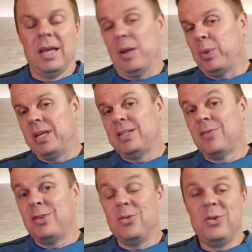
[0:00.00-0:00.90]
And please,
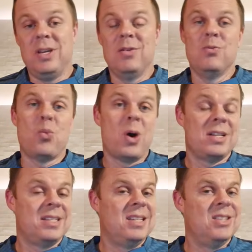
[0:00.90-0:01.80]
if you even
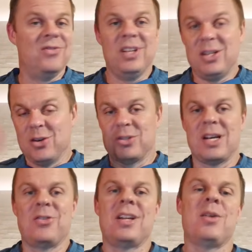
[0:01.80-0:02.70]
watch these videos
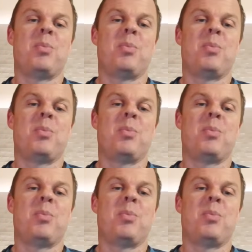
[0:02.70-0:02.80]
out there,